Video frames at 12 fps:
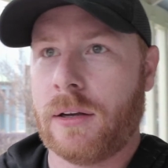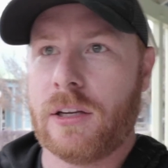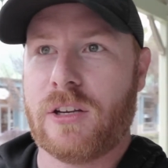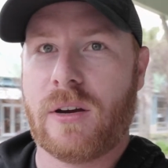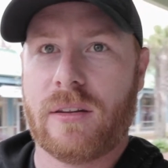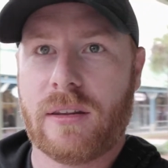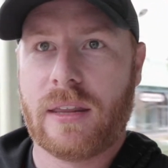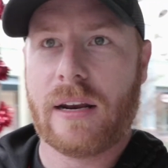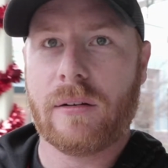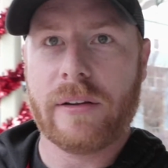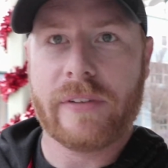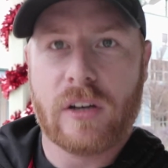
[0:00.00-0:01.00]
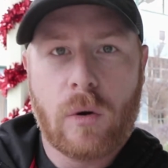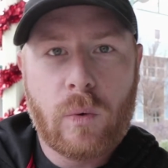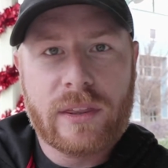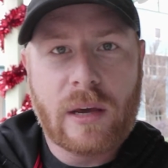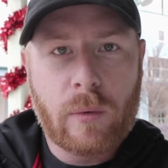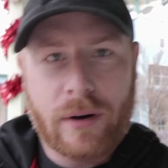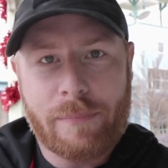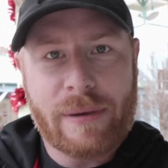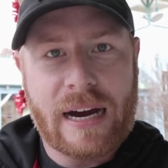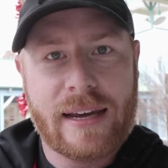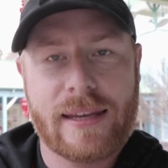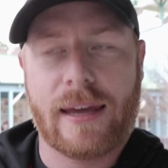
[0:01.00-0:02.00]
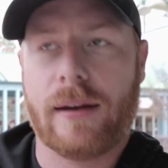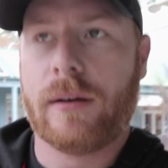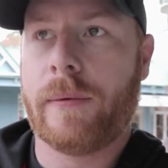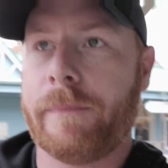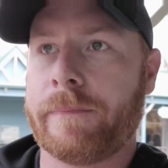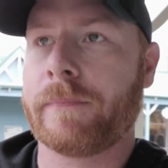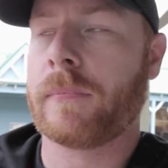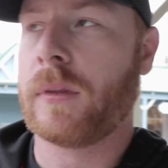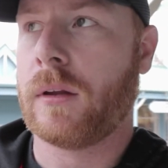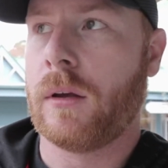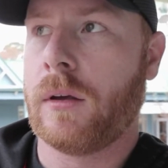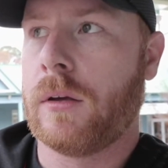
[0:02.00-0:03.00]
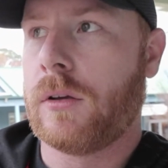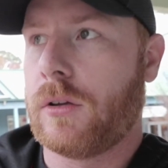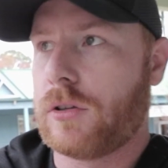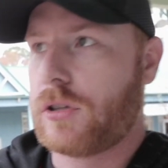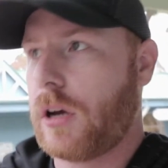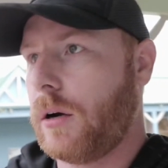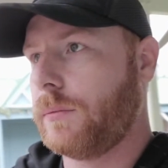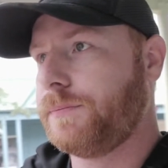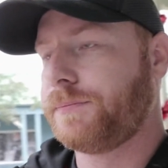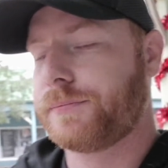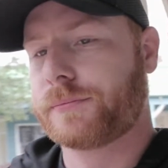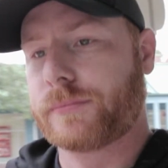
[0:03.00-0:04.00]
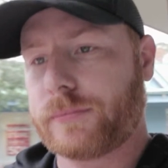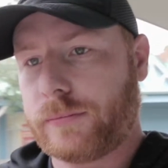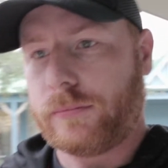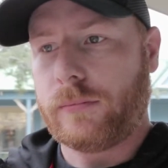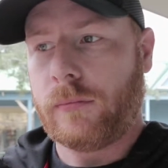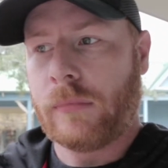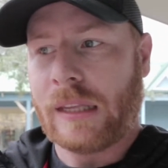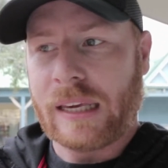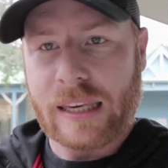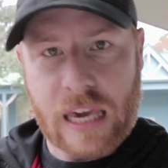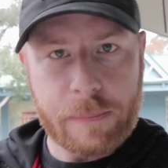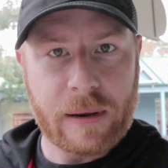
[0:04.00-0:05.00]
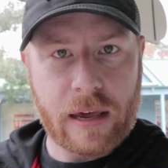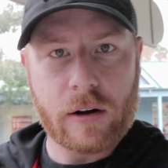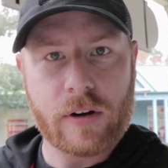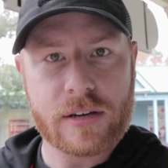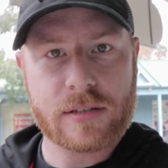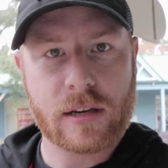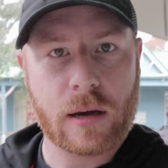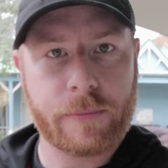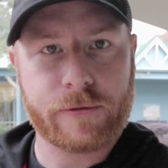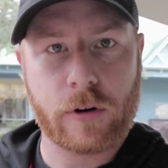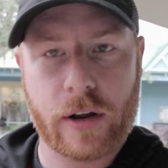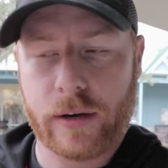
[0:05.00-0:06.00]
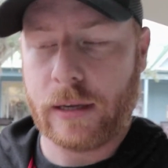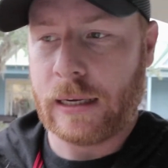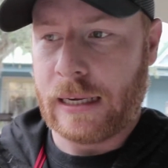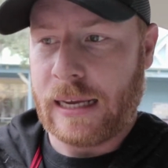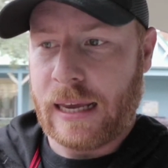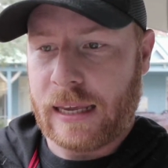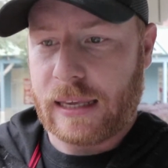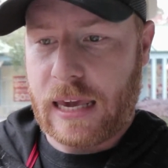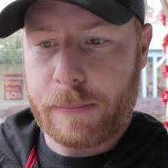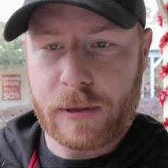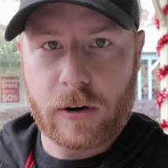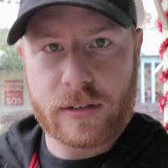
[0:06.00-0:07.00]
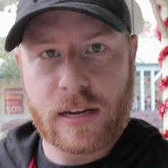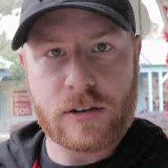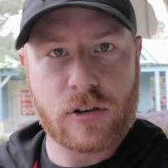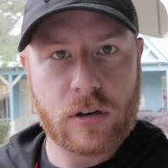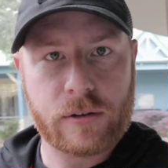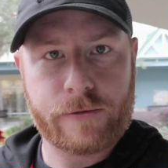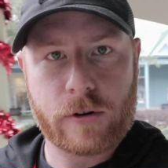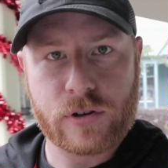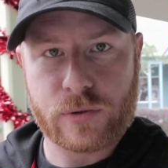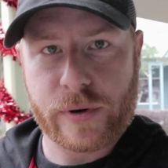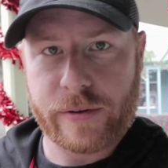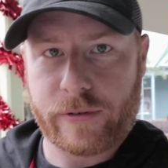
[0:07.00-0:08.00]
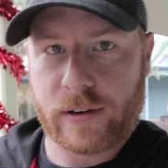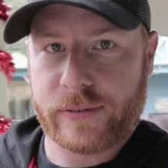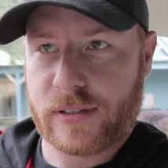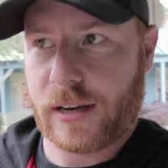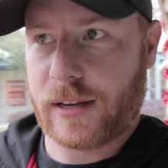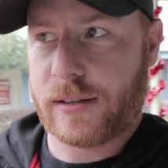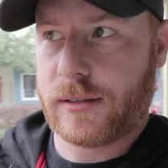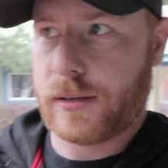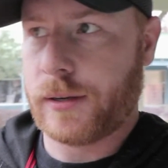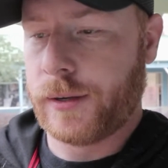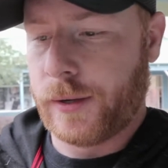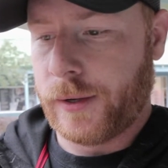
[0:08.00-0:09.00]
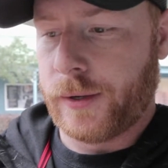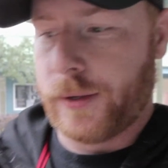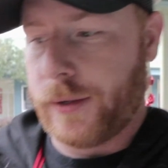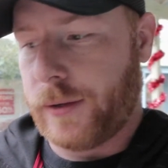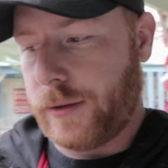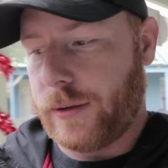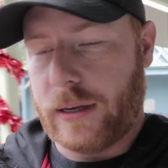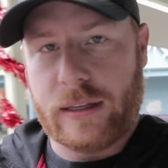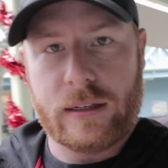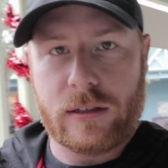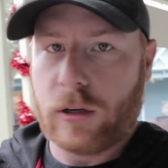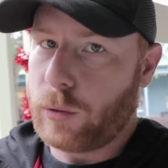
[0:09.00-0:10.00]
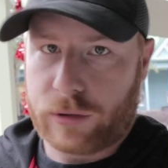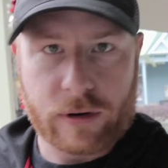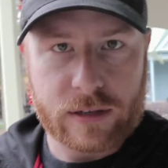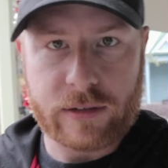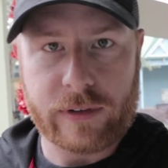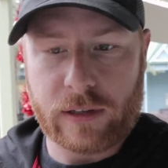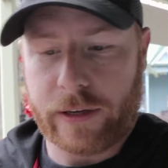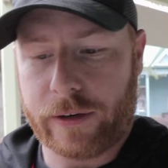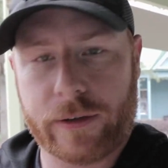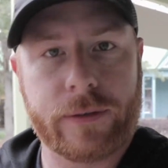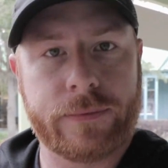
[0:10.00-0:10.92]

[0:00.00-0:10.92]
you, they don't even know what they want to buy yet so keep it interesting up front keep their attention in the first three to five seconds and then deal with the rest of it later